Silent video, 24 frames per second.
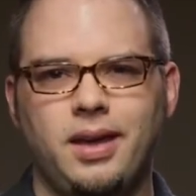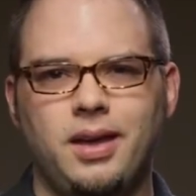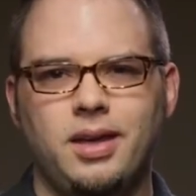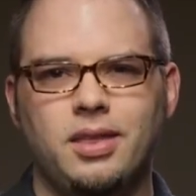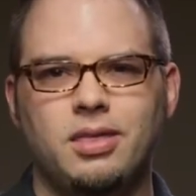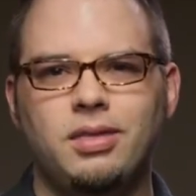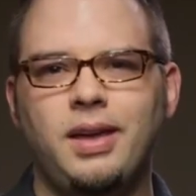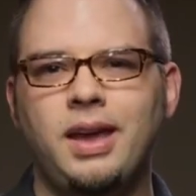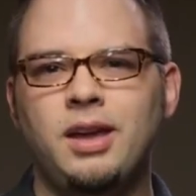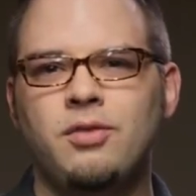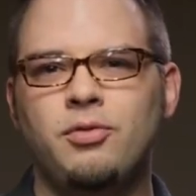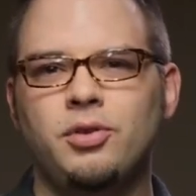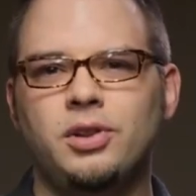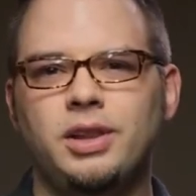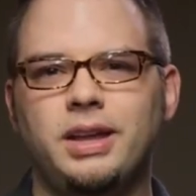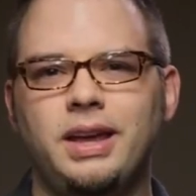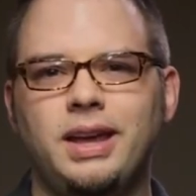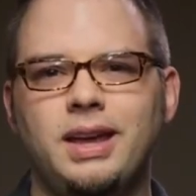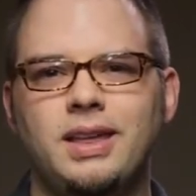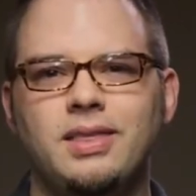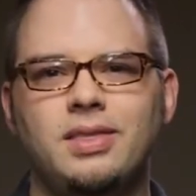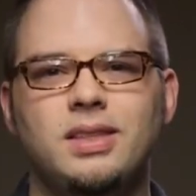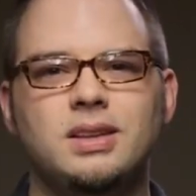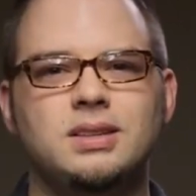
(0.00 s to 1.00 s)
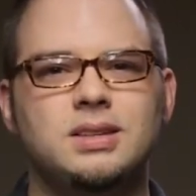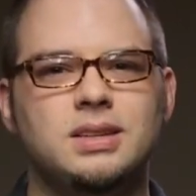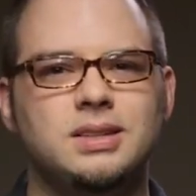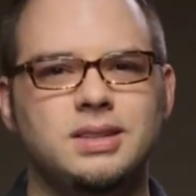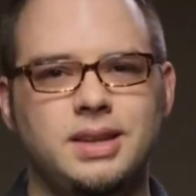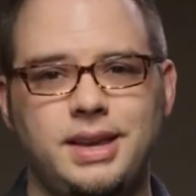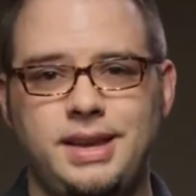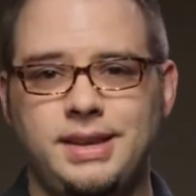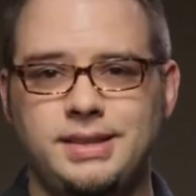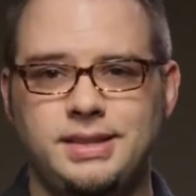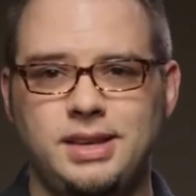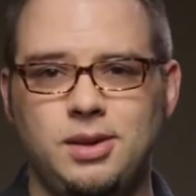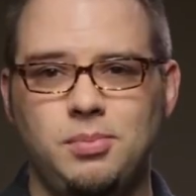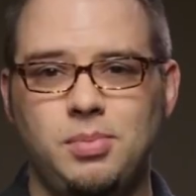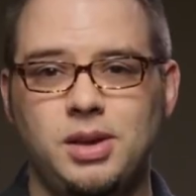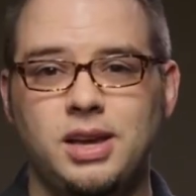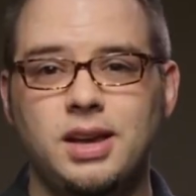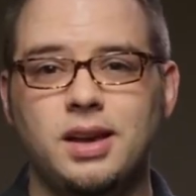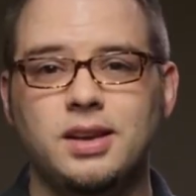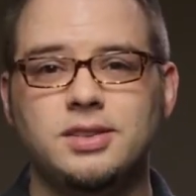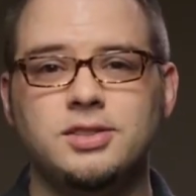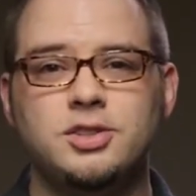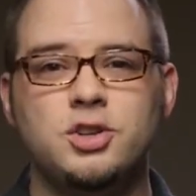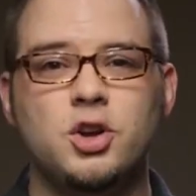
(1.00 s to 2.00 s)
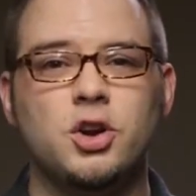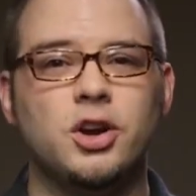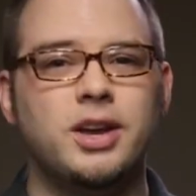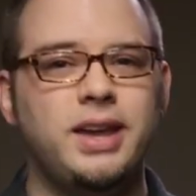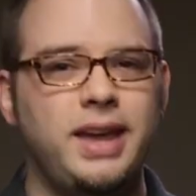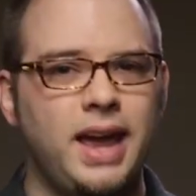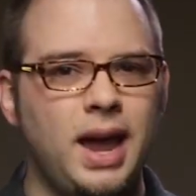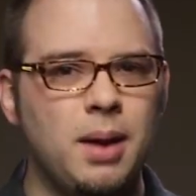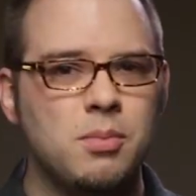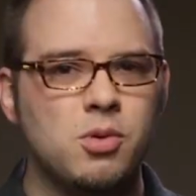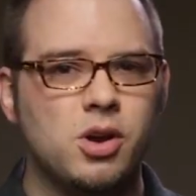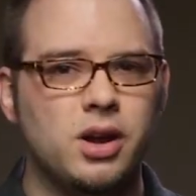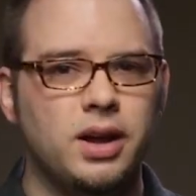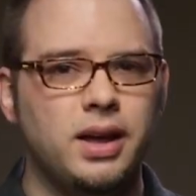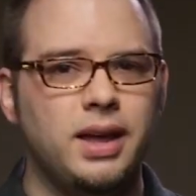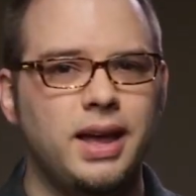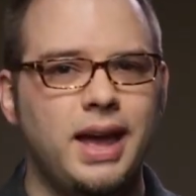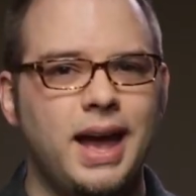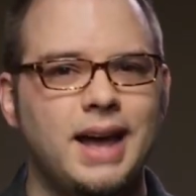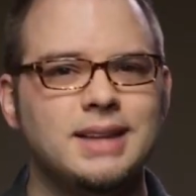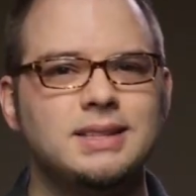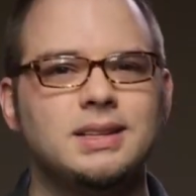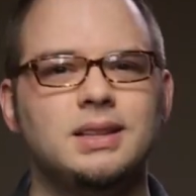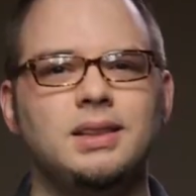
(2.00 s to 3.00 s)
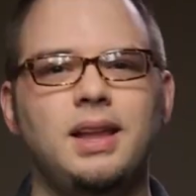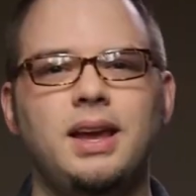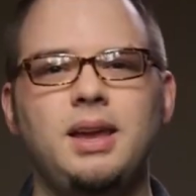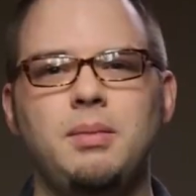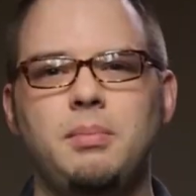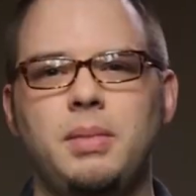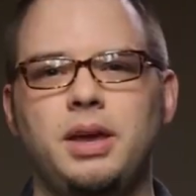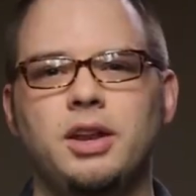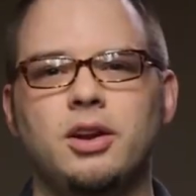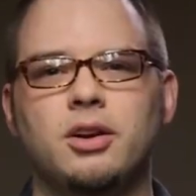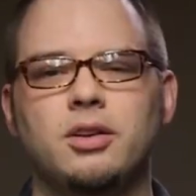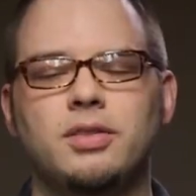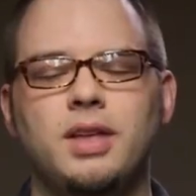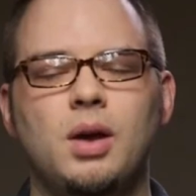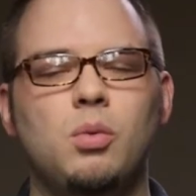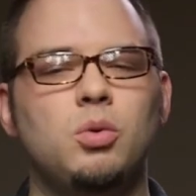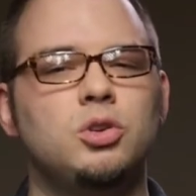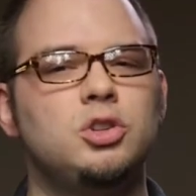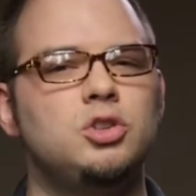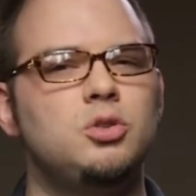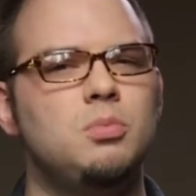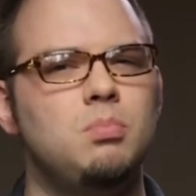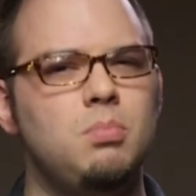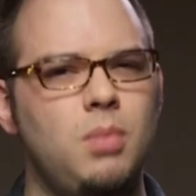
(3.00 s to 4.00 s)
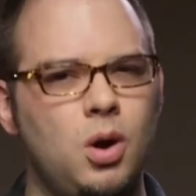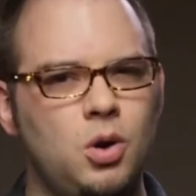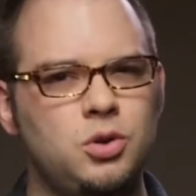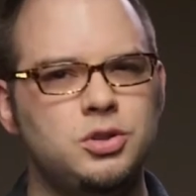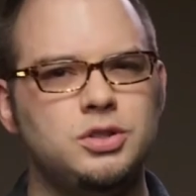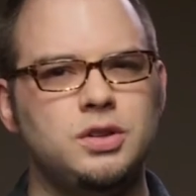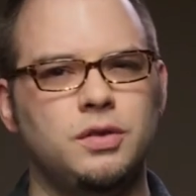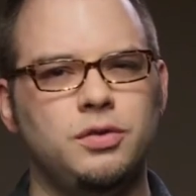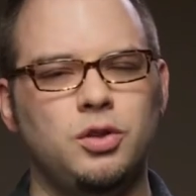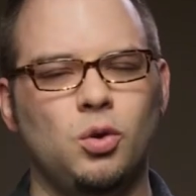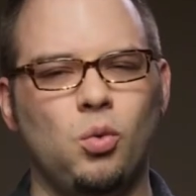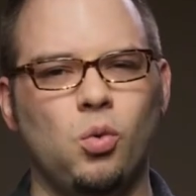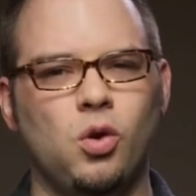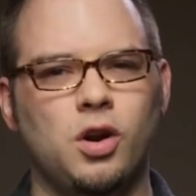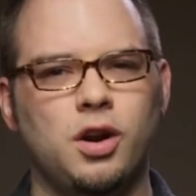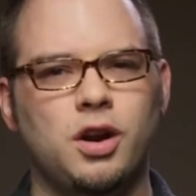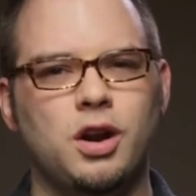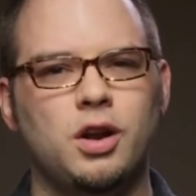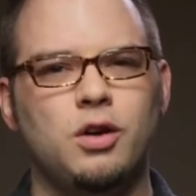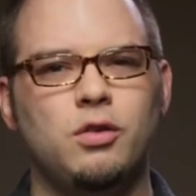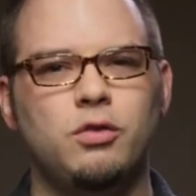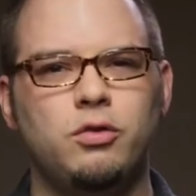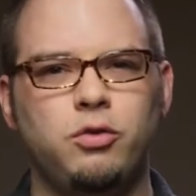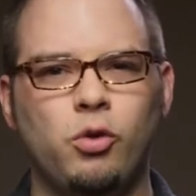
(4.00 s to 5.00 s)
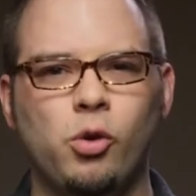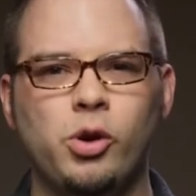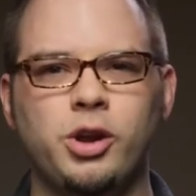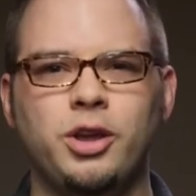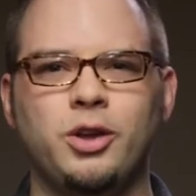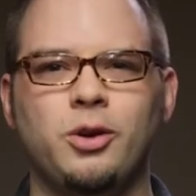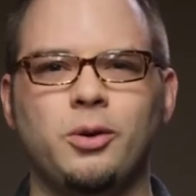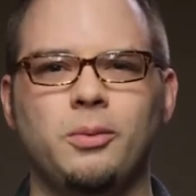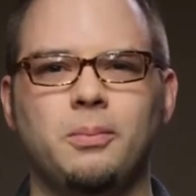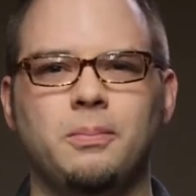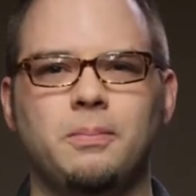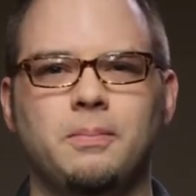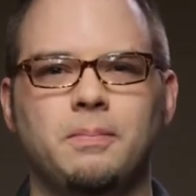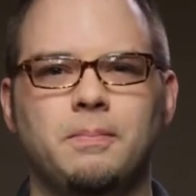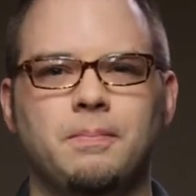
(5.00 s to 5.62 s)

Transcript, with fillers: Thankfully, this is easy because your camera has a light meter that will do most of the work for you.